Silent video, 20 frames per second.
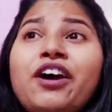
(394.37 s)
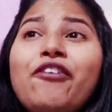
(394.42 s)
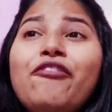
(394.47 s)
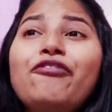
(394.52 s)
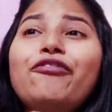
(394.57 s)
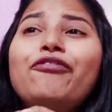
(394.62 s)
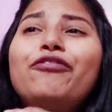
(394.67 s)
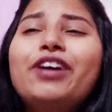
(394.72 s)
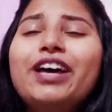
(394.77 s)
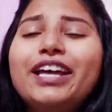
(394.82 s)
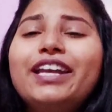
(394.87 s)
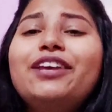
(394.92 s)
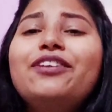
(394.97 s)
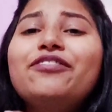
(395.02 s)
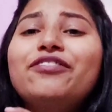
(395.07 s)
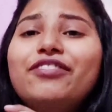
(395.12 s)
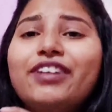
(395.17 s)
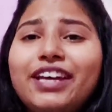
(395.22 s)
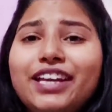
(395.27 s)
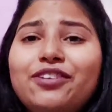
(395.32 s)

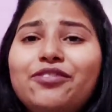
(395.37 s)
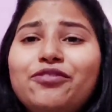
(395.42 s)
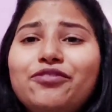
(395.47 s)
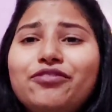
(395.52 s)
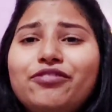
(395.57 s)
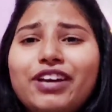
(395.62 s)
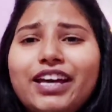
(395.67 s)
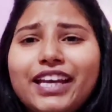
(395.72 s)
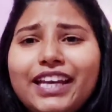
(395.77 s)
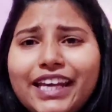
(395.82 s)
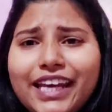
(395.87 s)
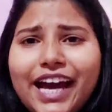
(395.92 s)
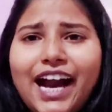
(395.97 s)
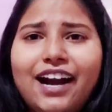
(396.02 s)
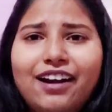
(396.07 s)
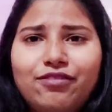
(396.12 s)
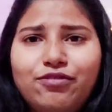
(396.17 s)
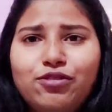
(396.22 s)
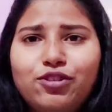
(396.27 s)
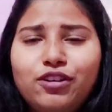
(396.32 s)
very
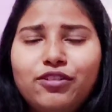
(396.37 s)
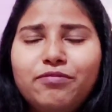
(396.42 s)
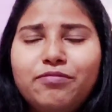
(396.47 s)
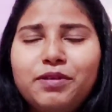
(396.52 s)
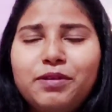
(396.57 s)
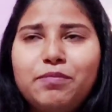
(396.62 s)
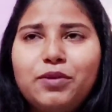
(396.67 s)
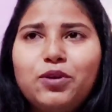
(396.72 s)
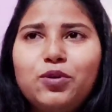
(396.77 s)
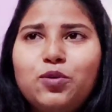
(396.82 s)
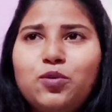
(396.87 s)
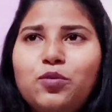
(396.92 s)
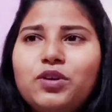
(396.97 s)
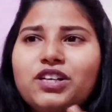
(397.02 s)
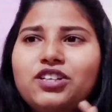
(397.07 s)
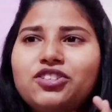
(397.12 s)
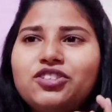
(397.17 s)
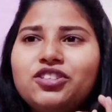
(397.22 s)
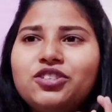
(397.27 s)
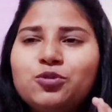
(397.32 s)
handful of people
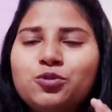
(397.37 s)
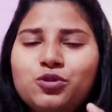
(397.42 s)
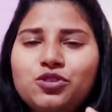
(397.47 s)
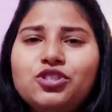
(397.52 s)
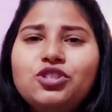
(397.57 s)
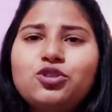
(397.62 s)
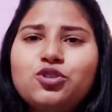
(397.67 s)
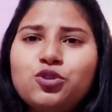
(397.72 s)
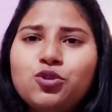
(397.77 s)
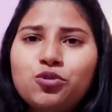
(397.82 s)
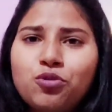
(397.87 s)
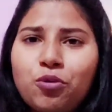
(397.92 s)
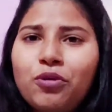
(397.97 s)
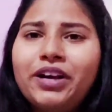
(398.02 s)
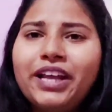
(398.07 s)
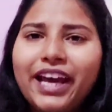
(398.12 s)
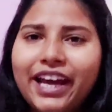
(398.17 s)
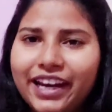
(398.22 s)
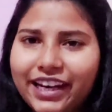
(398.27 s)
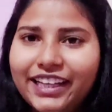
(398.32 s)
who just wrote
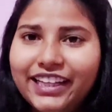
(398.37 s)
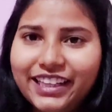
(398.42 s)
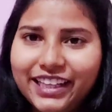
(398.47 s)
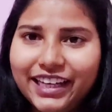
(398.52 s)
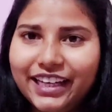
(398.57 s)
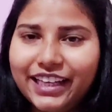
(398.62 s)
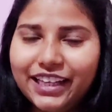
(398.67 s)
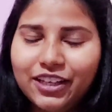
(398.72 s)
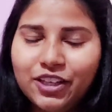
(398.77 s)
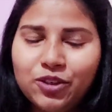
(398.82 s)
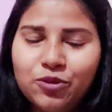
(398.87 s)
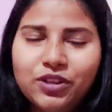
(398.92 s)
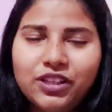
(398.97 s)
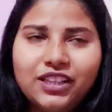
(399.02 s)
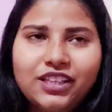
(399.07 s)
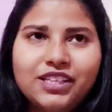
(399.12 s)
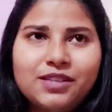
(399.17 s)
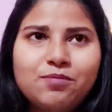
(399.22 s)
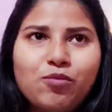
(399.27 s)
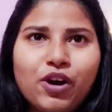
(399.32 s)
anything during
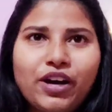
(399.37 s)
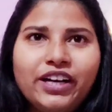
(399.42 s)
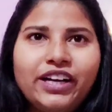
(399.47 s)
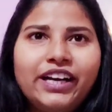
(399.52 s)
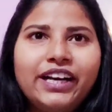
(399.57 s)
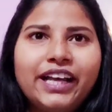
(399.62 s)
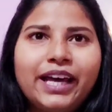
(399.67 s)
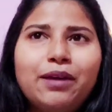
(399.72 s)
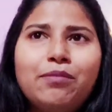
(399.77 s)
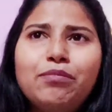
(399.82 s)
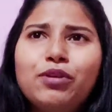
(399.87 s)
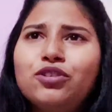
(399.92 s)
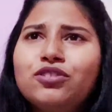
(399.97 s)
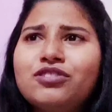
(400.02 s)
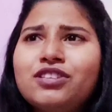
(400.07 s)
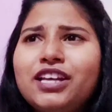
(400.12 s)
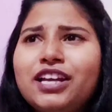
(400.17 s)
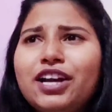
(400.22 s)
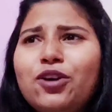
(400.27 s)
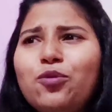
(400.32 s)
this point in time, because
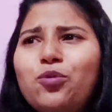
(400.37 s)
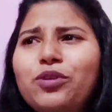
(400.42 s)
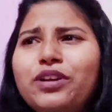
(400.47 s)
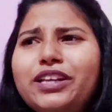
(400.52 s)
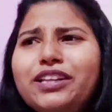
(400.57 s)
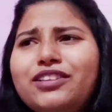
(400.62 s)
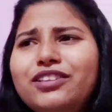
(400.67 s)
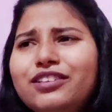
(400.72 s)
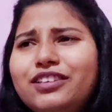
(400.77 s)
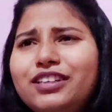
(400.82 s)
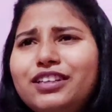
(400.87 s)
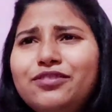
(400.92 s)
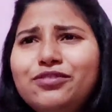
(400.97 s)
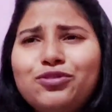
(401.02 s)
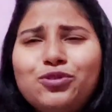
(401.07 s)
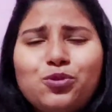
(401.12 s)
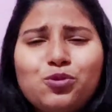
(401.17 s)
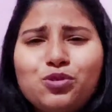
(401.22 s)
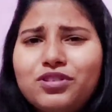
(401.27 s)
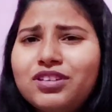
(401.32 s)
there are only
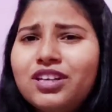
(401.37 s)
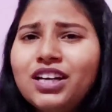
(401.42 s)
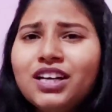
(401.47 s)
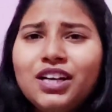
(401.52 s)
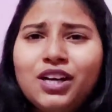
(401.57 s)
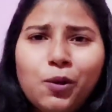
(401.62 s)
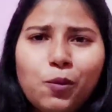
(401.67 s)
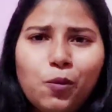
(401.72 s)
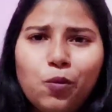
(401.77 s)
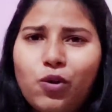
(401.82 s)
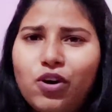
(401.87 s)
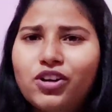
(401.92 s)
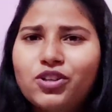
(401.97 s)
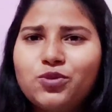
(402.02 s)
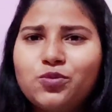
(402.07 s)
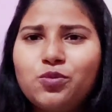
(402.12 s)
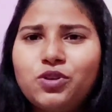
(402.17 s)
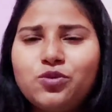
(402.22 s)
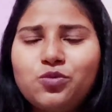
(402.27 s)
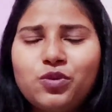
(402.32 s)
3-4 works
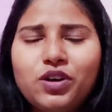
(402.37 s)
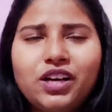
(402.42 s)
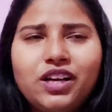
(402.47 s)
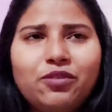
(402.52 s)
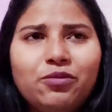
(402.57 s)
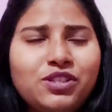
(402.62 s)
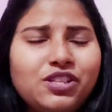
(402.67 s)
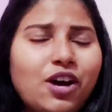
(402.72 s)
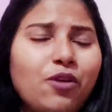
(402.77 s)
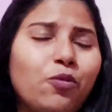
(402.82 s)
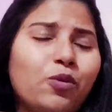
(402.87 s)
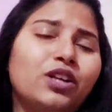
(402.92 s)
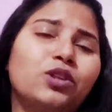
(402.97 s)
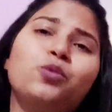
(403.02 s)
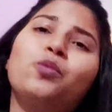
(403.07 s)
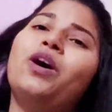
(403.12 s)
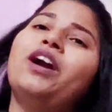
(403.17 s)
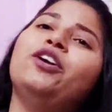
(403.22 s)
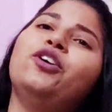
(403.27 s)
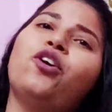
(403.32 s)
which are
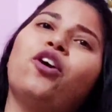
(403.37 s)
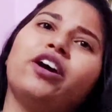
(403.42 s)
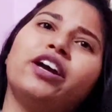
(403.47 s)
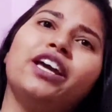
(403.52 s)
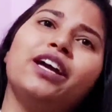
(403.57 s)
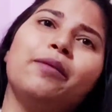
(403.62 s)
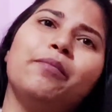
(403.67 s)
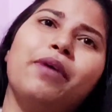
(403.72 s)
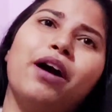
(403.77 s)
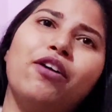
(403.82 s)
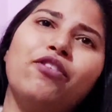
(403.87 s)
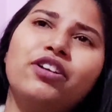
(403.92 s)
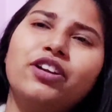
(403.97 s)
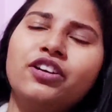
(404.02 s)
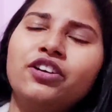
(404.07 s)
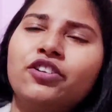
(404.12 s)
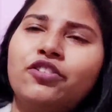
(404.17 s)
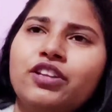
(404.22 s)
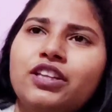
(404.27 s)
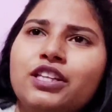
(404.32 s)
worthwhile talking about
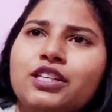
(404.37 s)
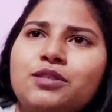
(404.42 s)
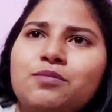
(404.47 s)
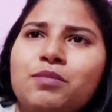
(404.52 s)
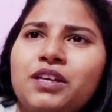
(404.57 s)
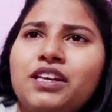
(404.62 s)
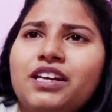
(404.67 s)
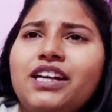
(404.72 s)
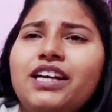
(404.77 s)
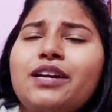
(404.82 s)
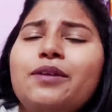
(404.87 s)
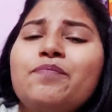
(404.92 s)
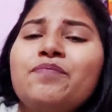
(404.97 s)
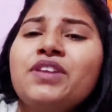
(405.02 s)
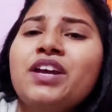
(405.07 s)
during this period.